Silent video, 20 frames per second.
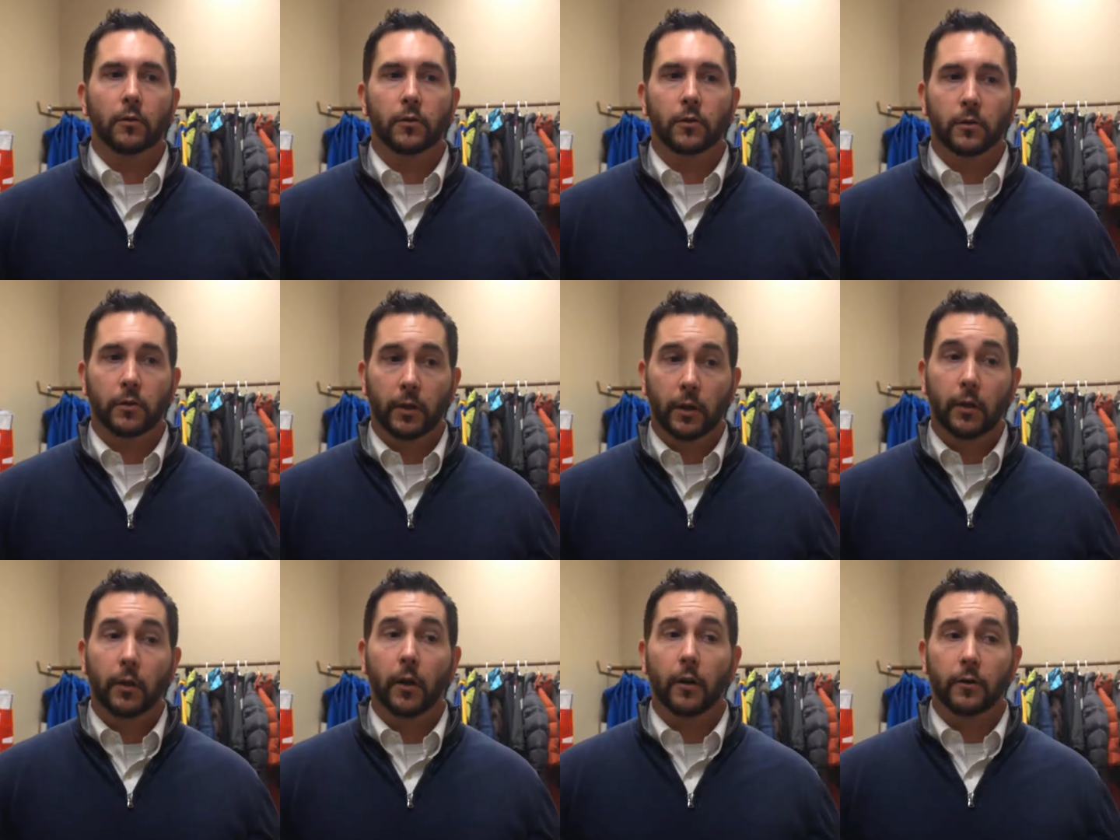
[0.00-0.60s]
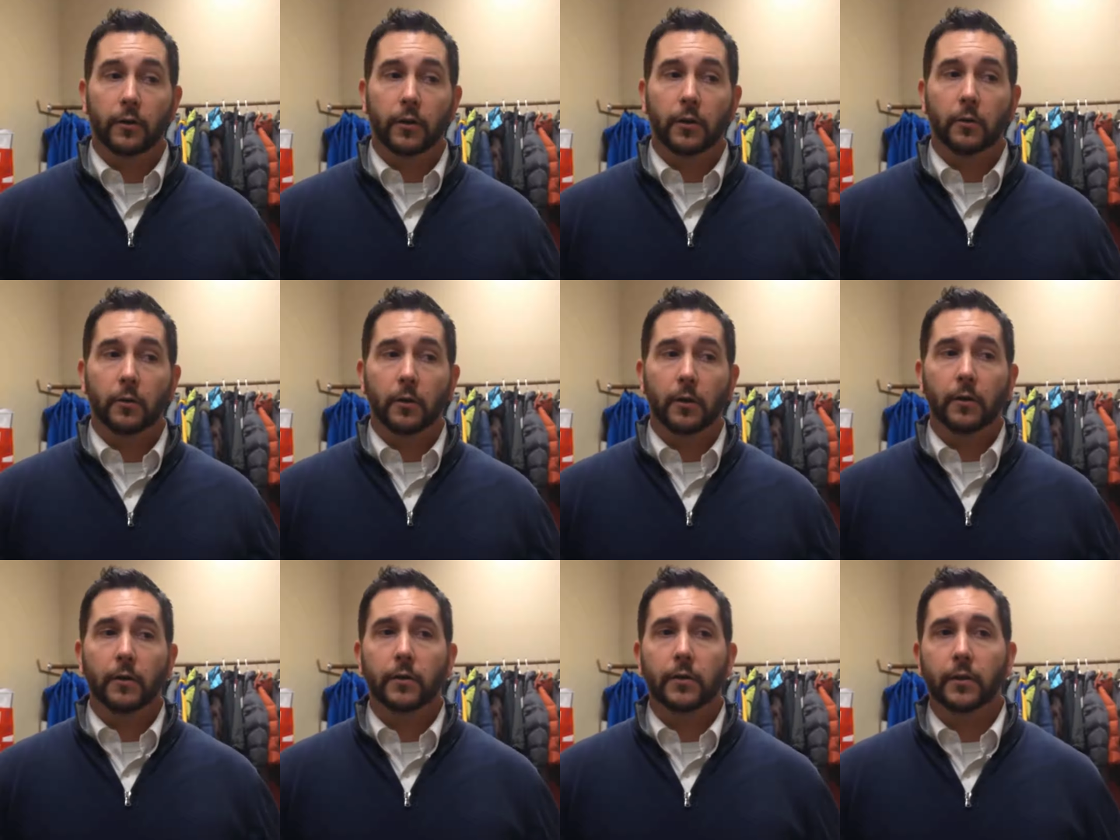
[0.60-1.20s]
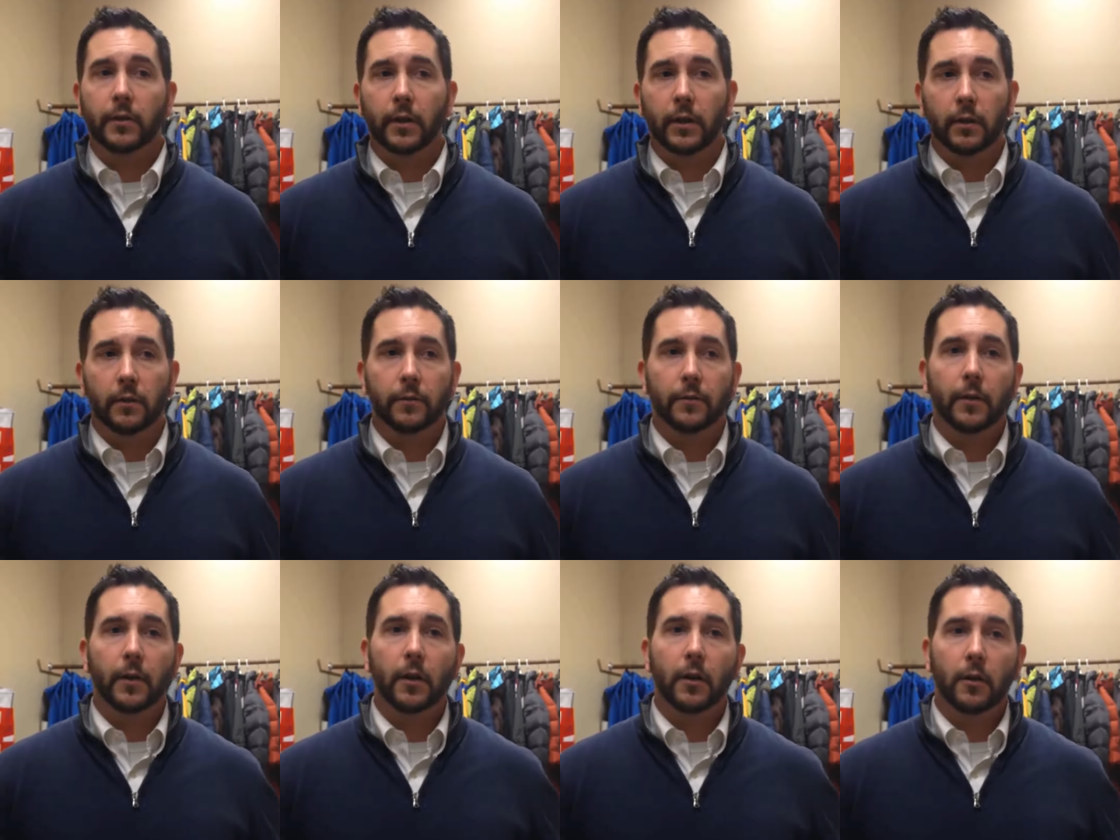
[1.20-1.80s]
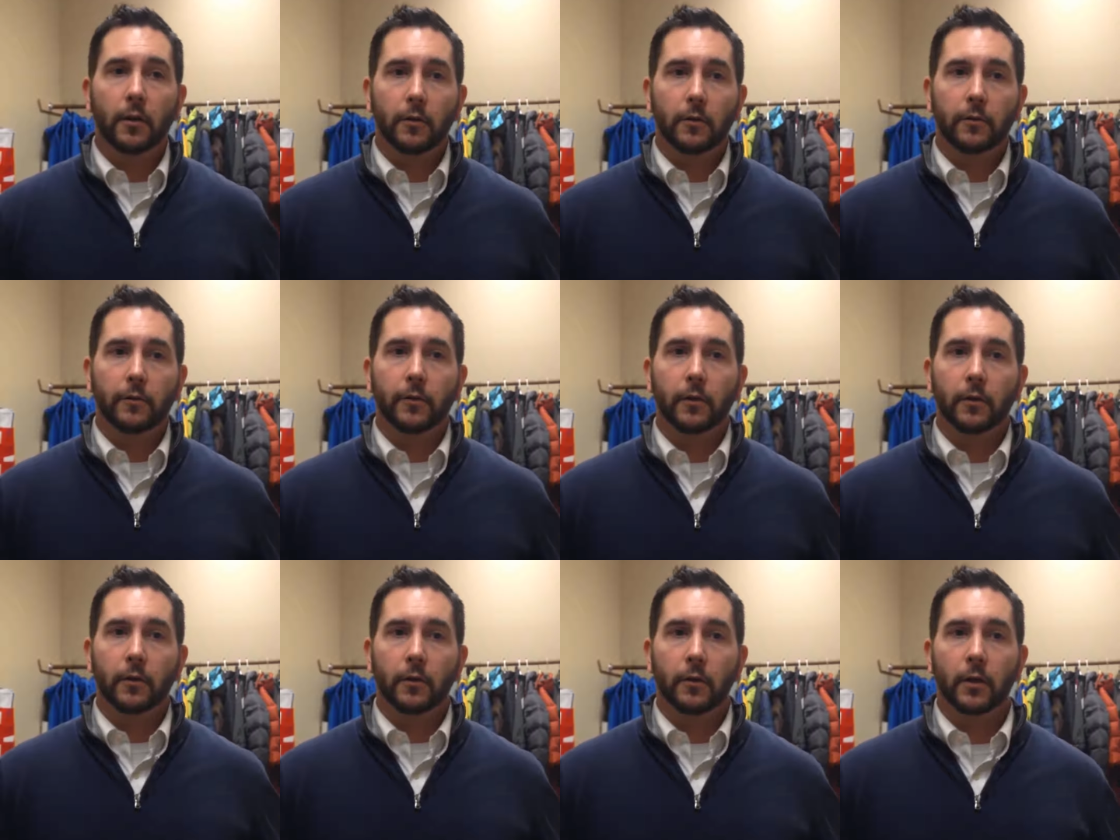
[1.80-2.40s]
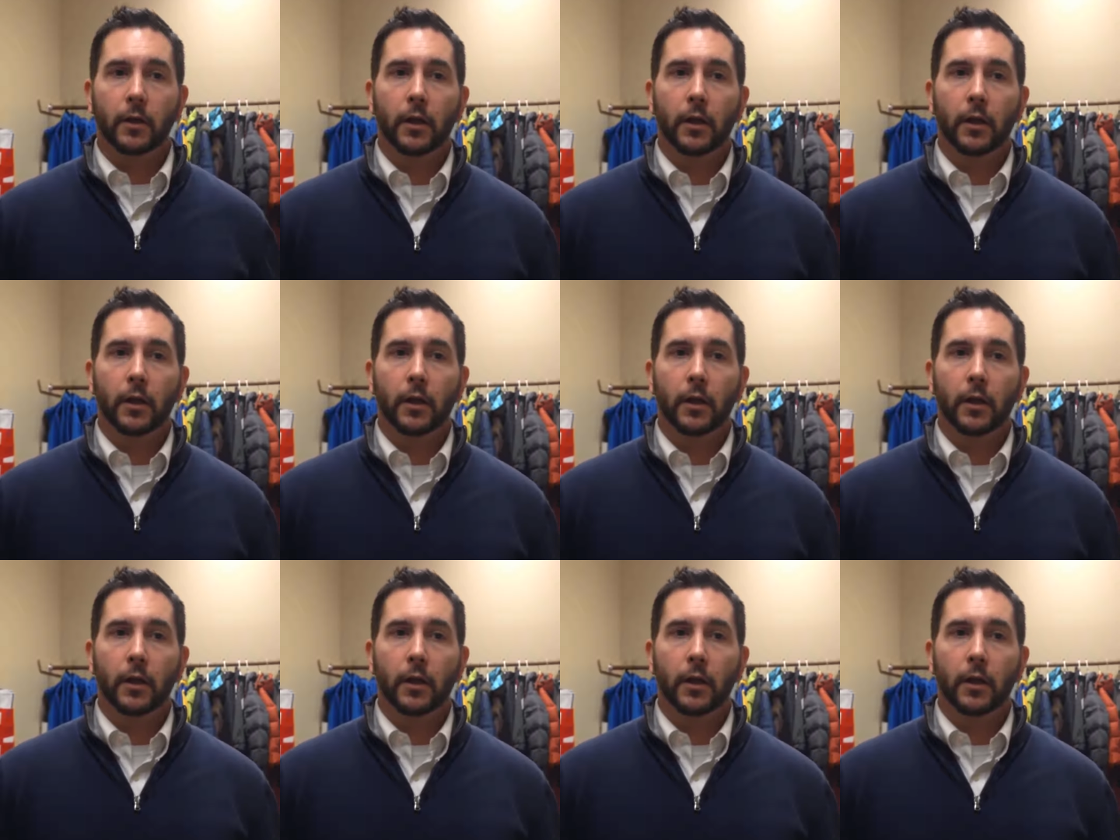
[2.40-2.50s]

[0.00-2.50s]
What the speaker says: kindergarten scores in the fall for